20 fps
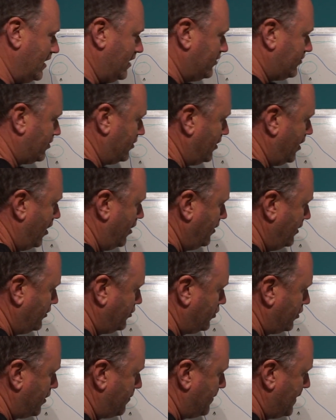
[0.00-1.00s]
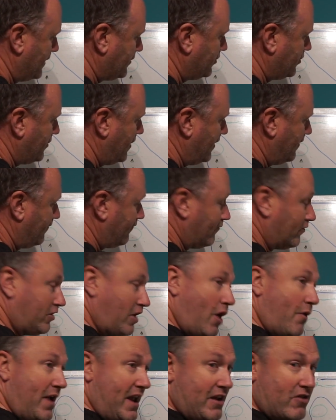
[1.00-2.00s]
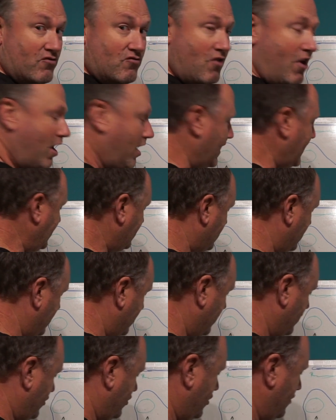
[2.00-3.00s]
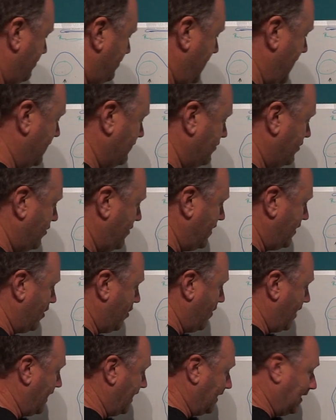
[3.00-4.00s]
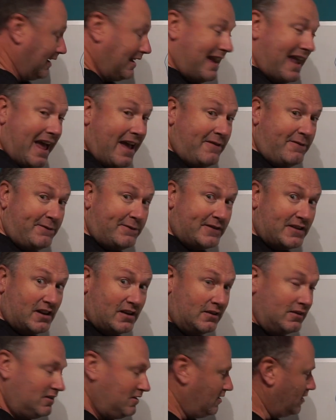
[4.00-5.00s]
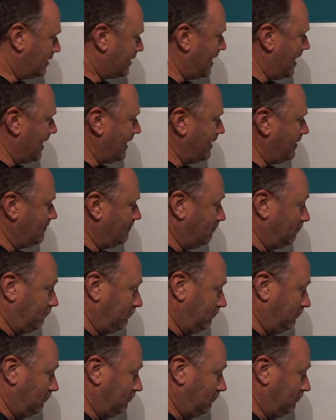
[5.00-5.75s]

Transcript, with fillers: So not only should you be able to do it going right, you should be able to do it going left, okay?